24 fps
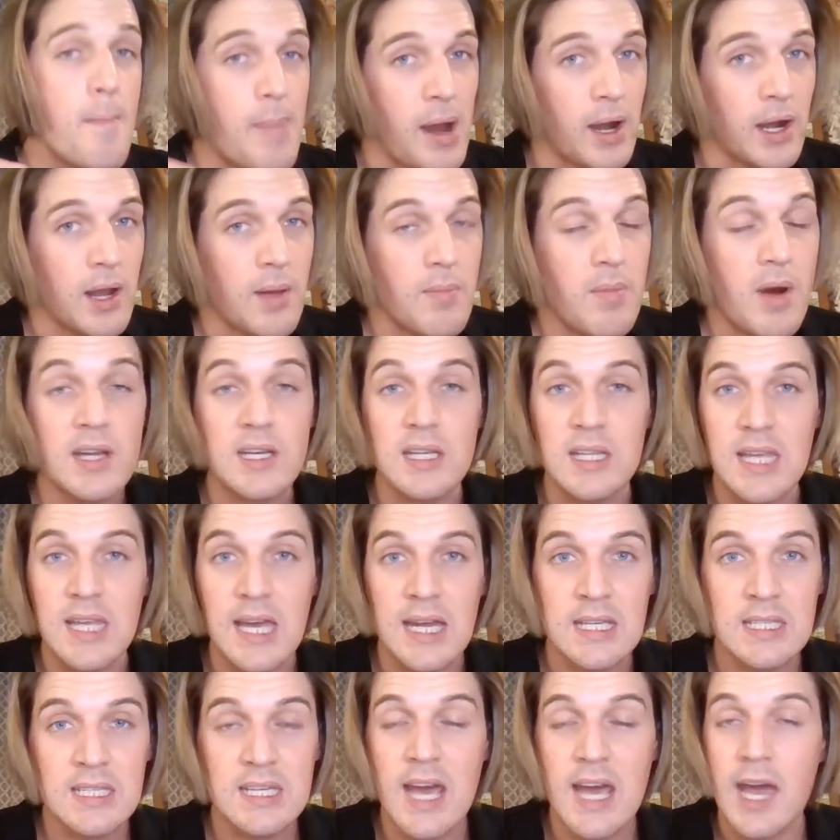Bearing in mind, at the
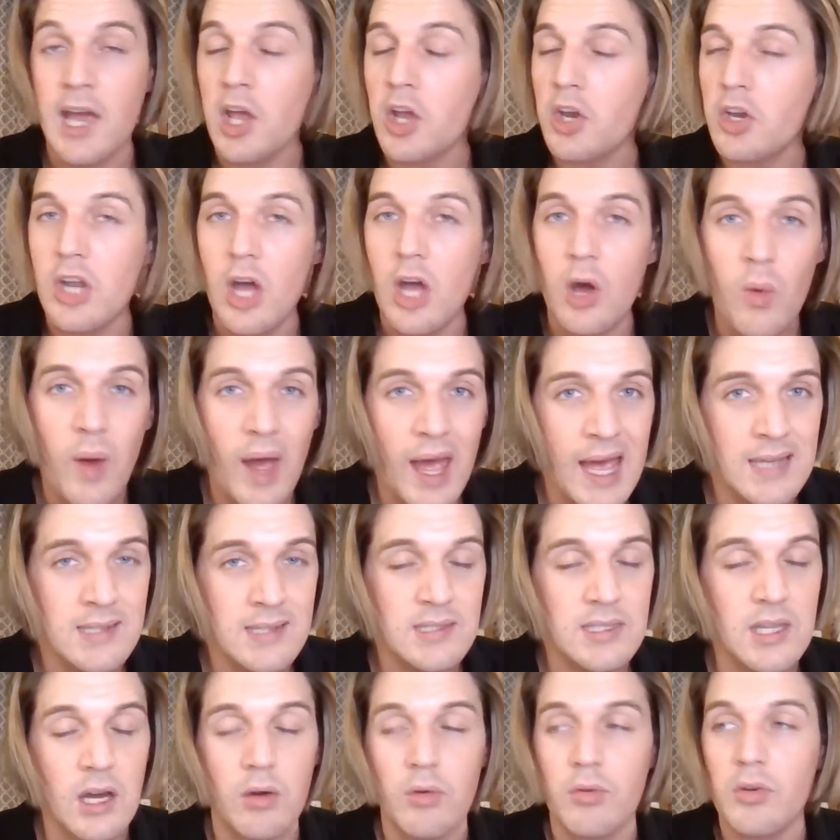end of the day, no
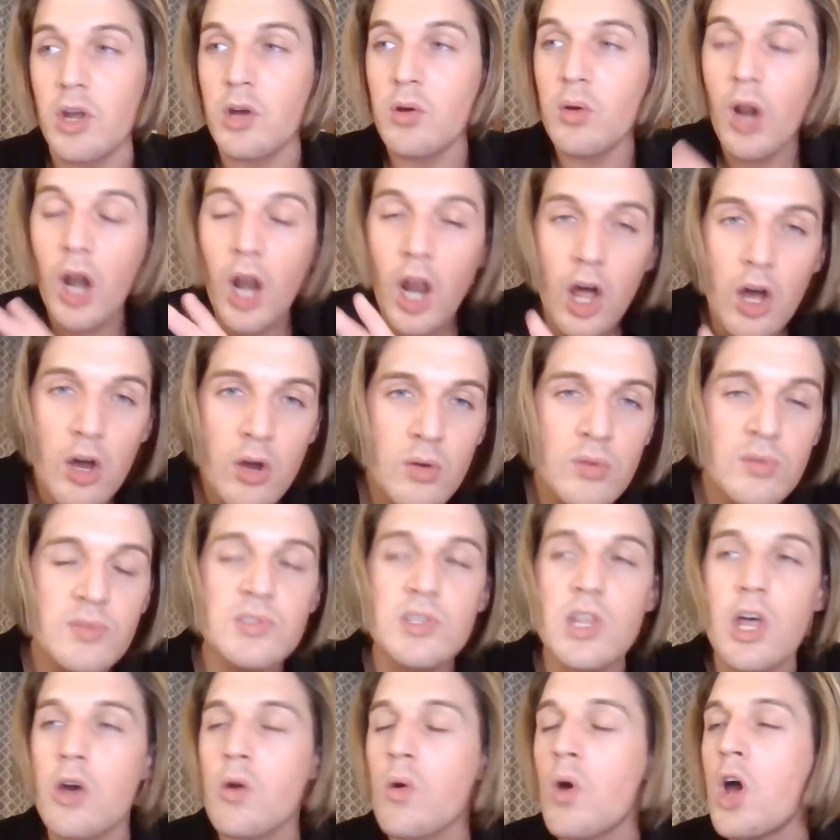hairstyle, no
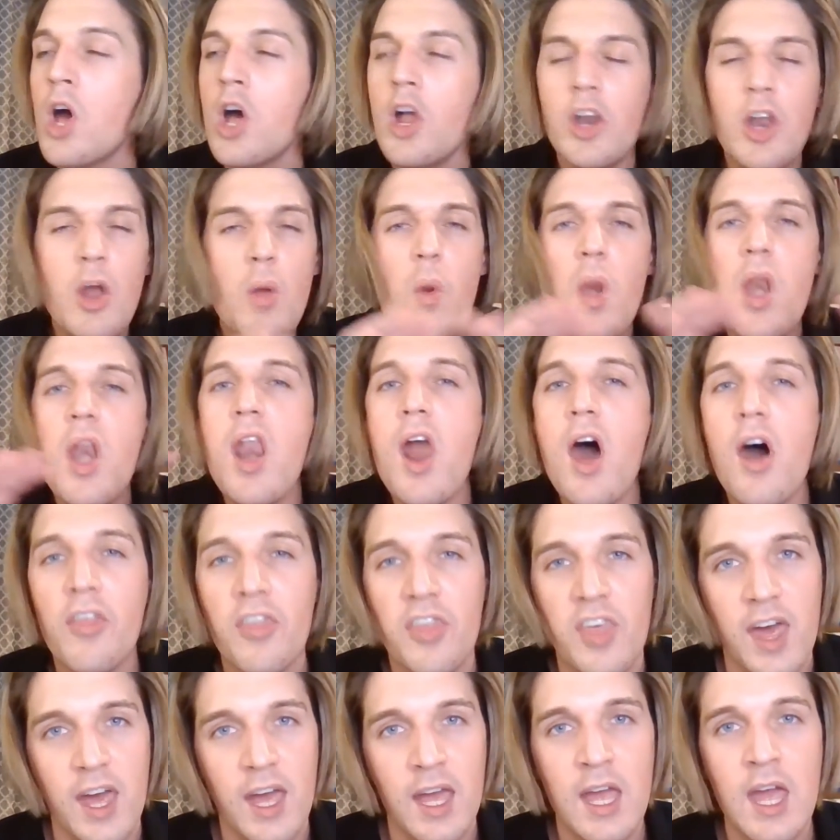clothes, no
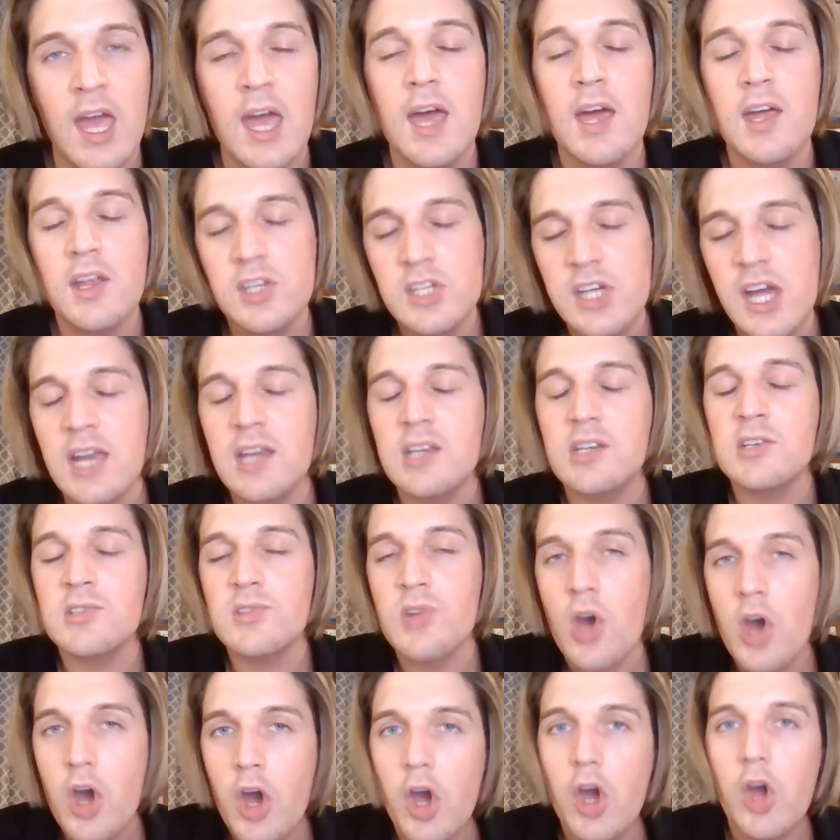nothing
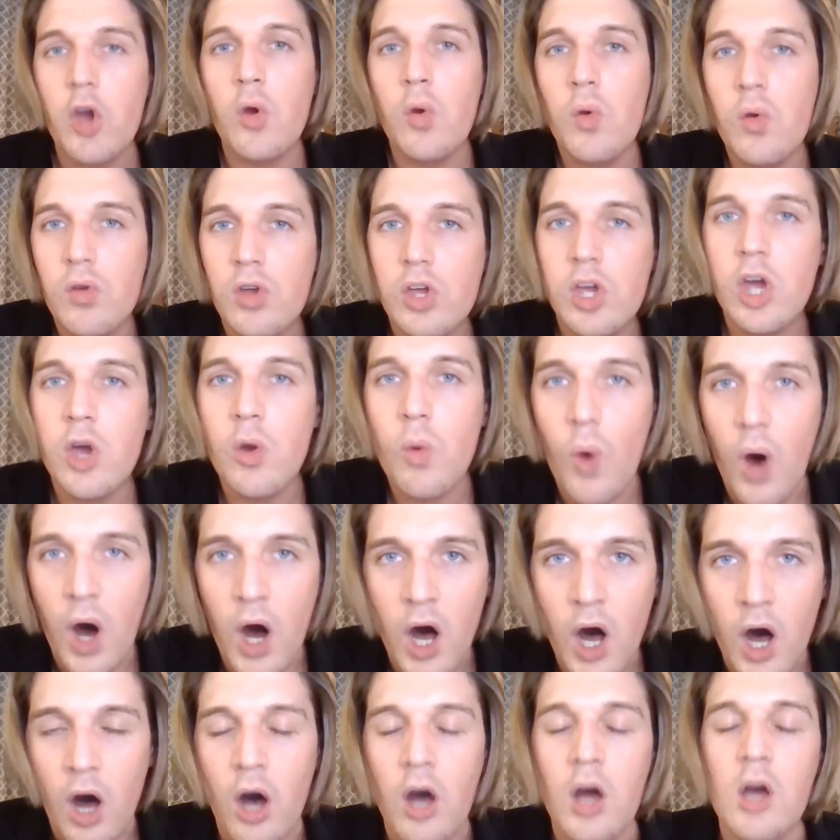changes who you
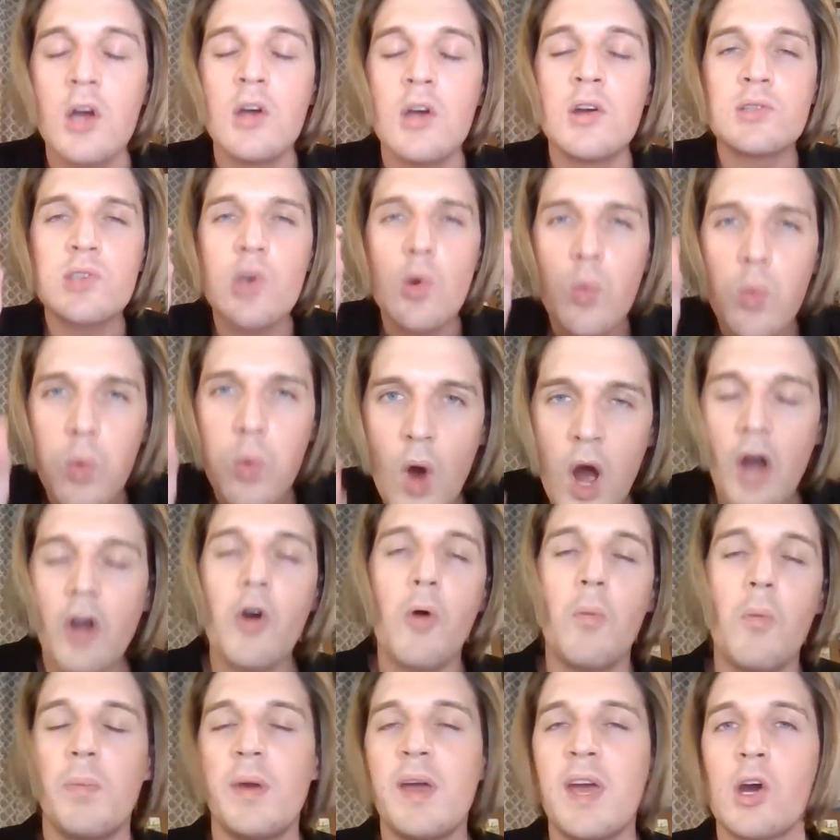are. So
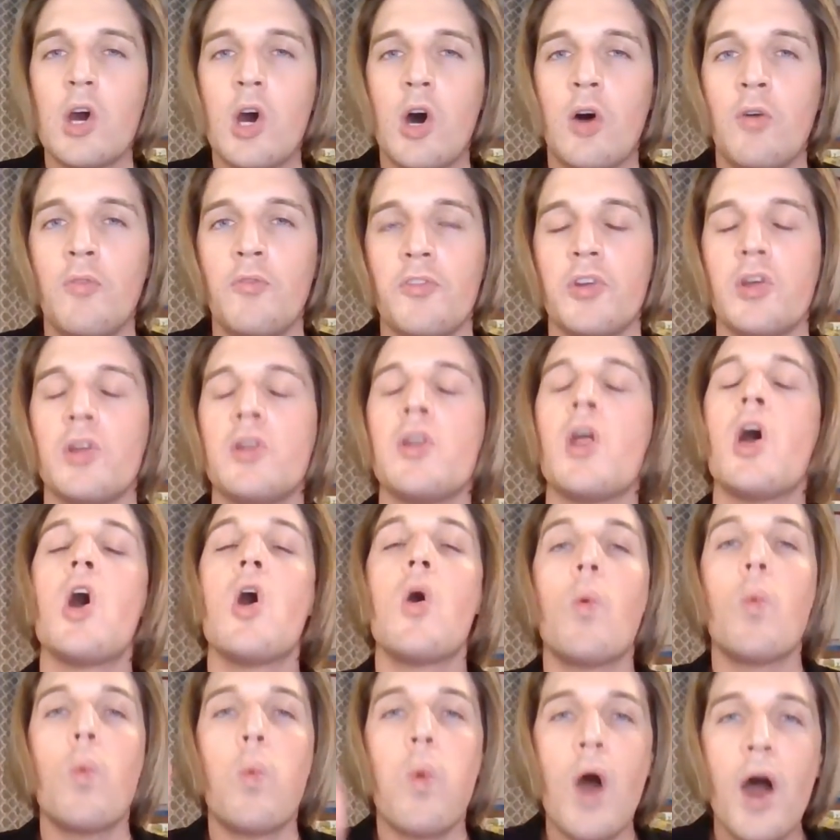work on being confident,
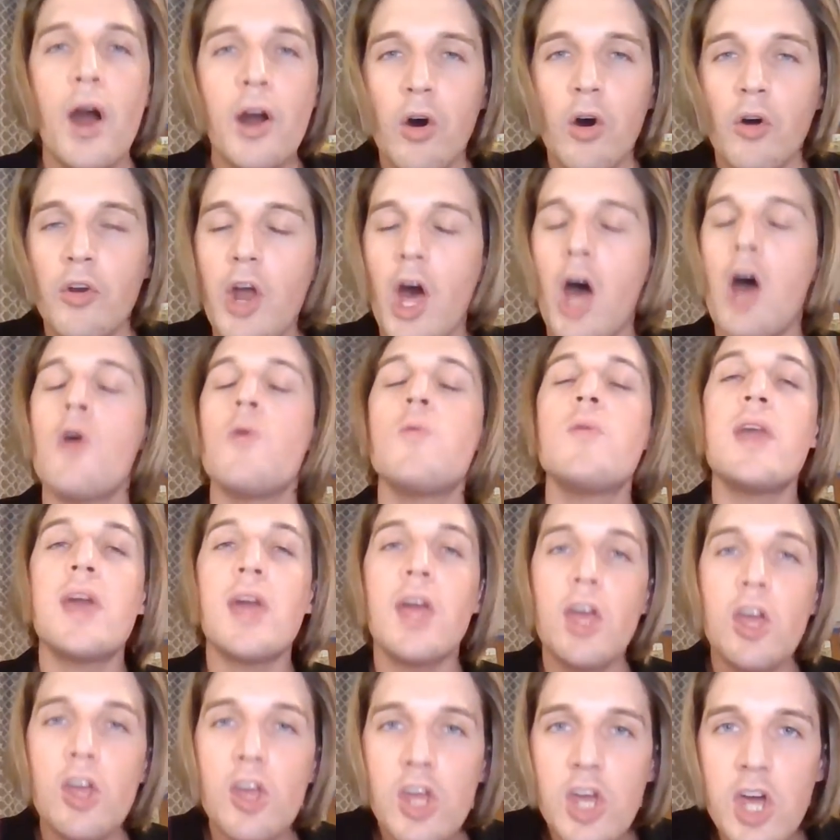work on
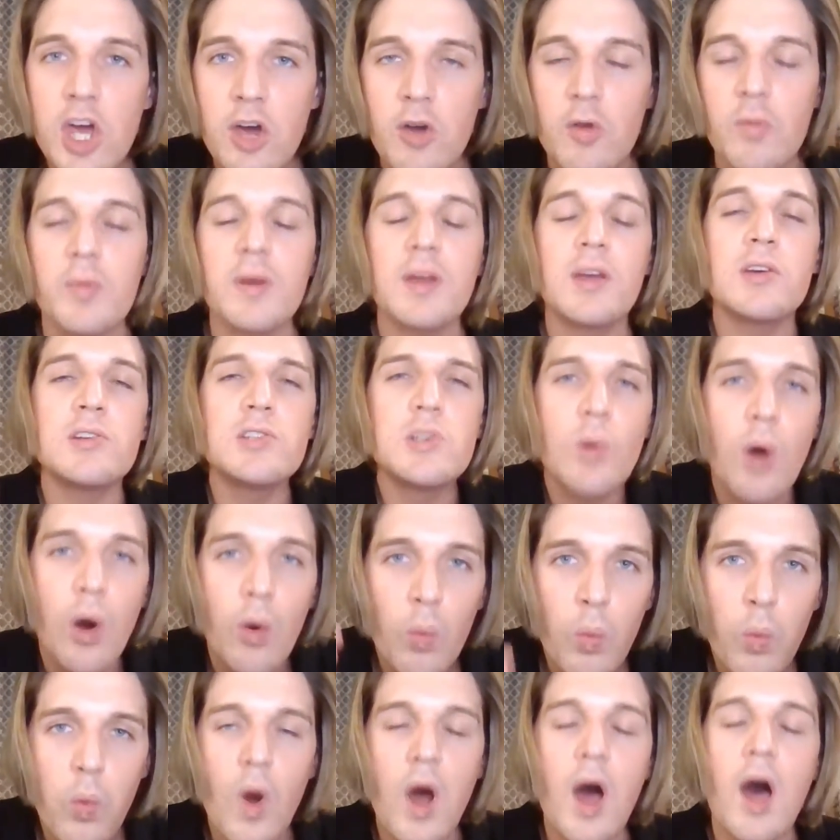owning you, because you
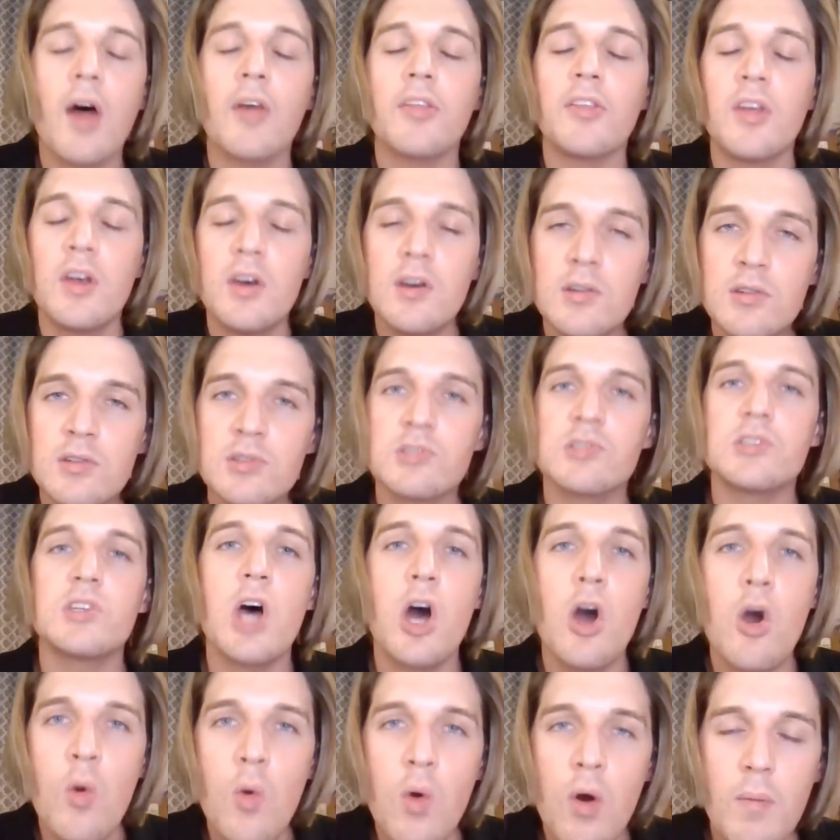are worth
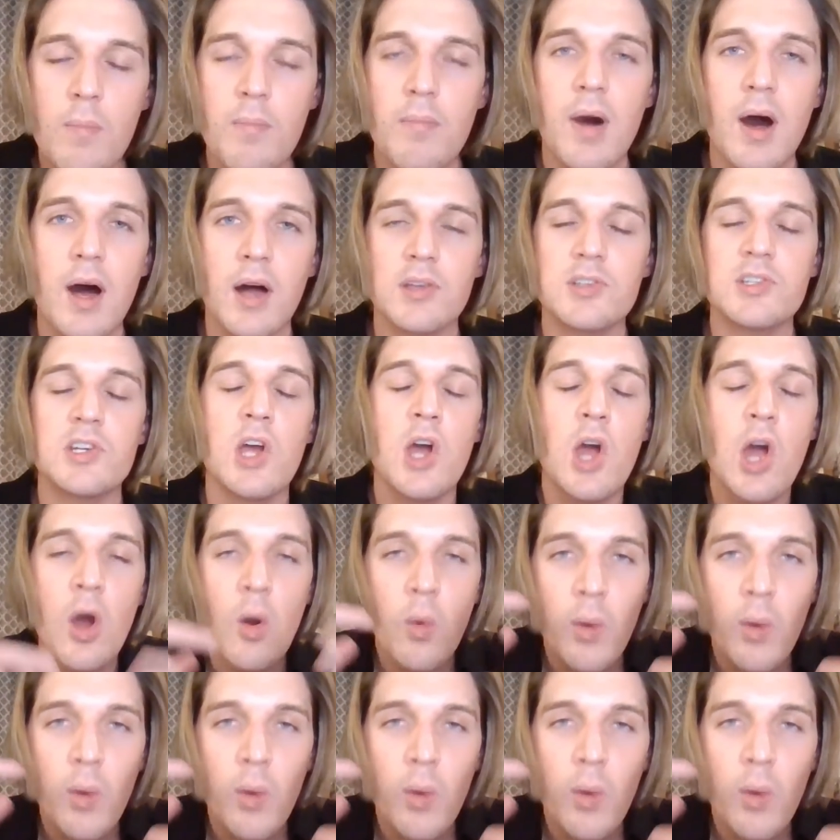so much.